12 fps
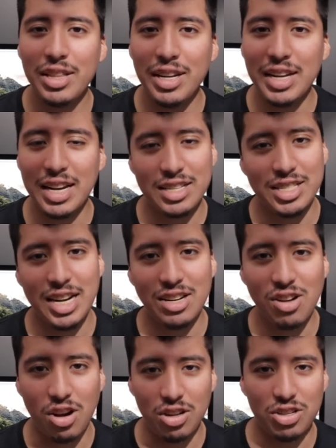the next
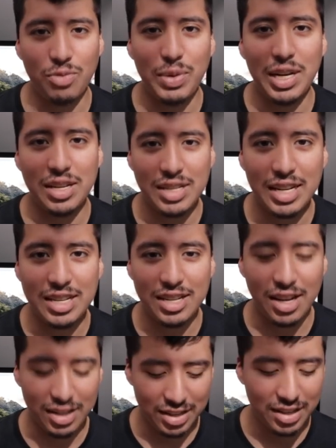gen console because it
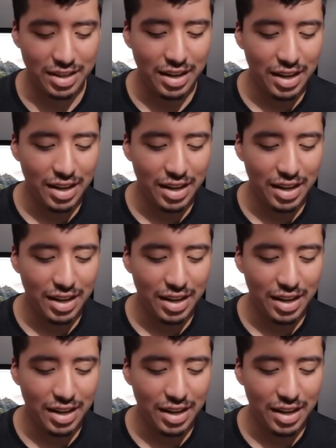sucks